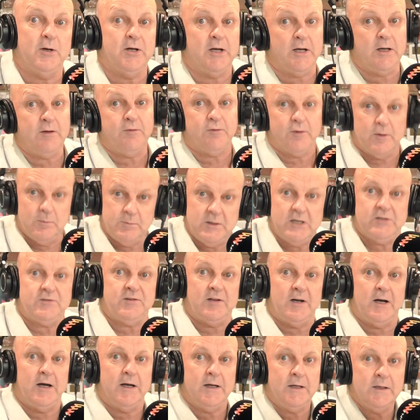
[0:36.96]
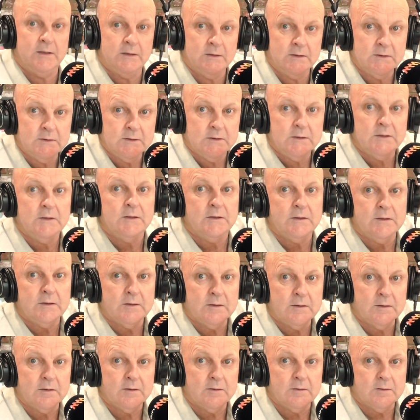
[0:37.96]
B from yesterday,
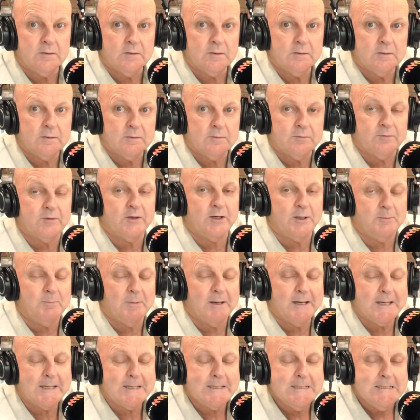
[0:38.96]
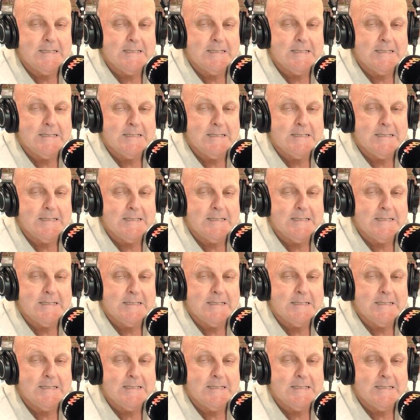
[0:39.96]
feedback.